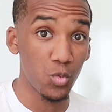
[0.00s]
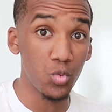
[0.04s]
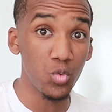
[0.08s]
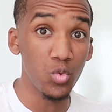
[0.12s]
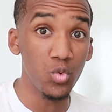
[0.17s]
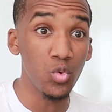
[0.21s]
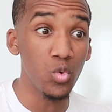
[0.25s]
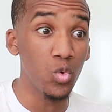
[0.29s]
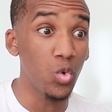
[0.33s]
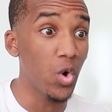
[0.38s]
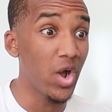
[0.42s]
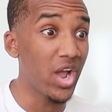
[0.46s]

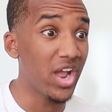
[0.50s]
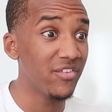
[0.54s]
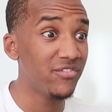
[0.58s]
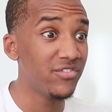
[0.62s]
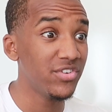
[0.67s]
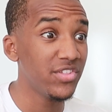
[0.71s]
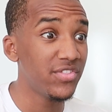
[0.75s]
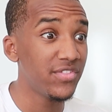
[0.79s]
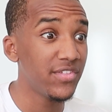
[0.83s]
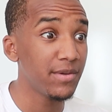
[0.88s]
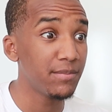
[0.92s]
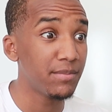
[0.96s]
Ooh,
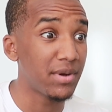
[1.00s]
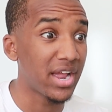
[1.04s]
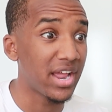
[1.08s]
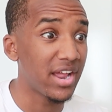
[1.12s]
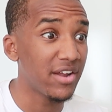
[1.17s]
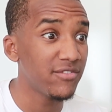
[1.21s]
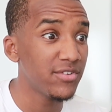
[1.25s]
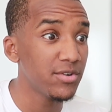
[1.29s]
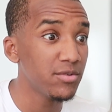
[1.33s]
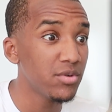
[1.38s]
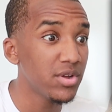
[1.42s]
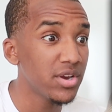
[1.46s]
everything by
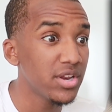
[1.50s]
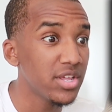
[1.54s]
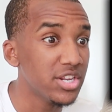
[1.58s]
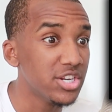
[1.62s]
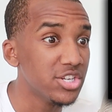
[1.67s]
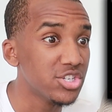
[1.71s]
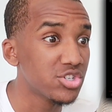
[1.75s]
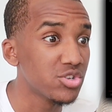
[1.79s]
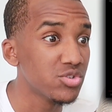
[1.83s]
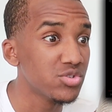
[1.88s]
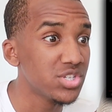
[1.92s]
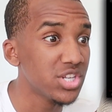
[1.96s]
everyone in
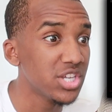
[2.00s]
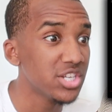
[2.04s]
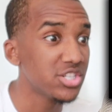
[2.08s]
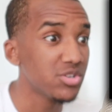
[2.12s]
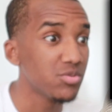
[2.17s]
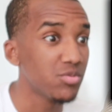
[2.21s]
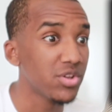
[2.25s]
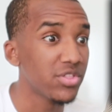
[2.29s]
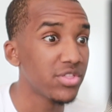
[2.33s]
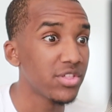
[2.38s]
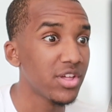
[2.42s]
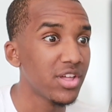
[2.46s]

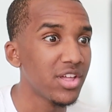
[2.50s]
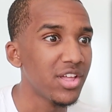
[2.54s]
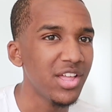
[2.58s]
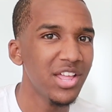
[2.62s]
association with.